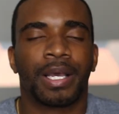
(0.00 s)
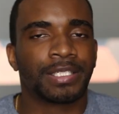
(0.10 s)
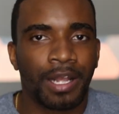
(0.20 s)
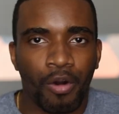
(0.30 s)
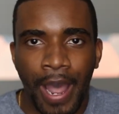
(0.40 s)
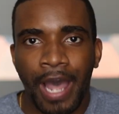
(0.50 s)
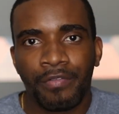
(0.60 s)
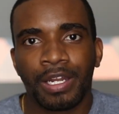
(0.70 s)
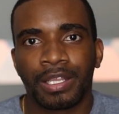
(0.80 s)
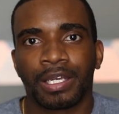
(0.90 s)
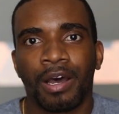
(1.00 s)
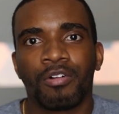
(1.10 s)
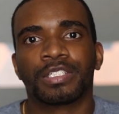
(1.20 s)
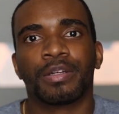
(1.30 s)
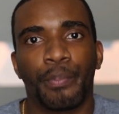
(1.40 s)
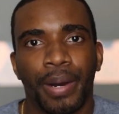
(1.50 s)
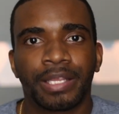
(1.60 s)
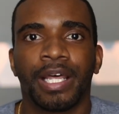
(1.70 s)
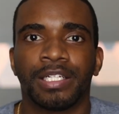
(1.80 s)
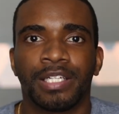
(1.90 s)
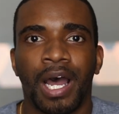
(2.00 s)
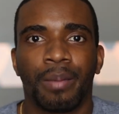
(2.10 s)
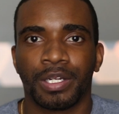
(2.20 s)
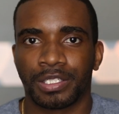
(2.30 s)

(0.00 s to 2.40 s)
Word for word: Because they don't have anything else but that job.